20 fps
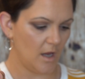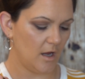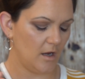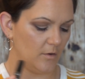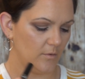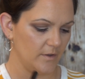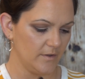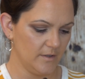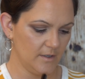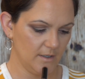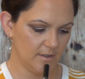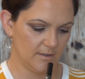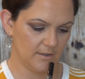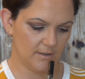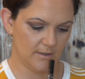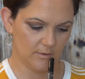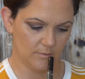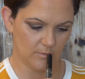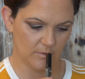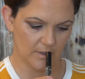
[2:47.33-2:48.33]
Oh, I think I
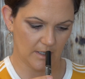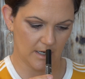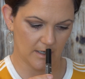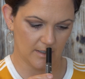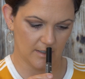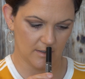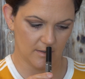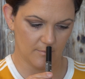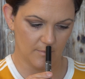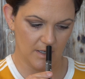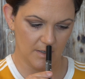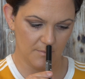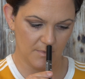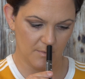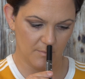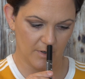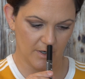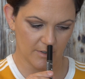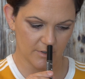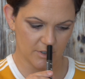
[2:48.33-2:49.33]
did this without it. The Make
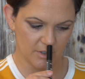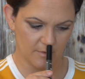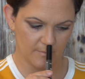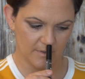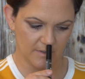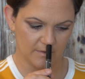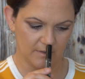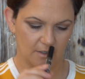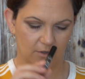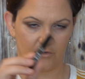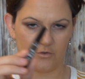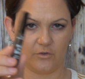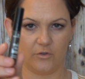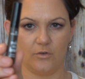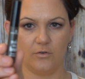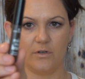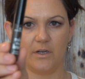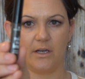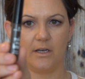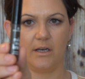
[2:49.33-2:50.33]
Me Brow Gel Mascara is
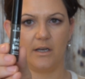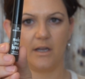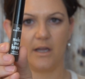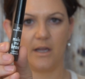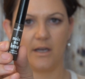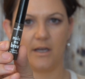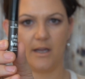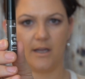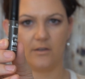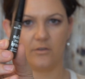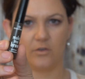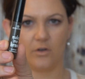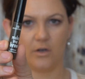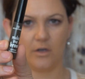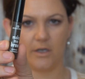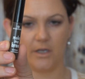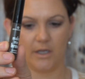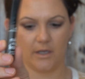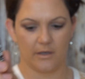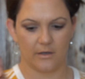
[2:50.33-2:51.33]
$2.99 at
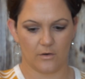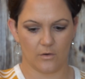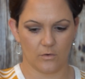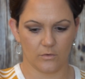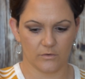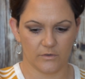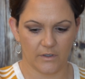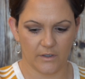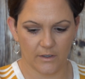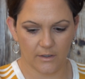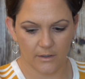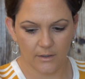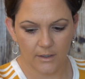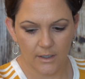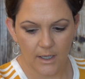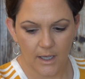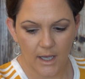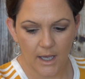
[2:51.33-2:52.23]
Target and Ulta.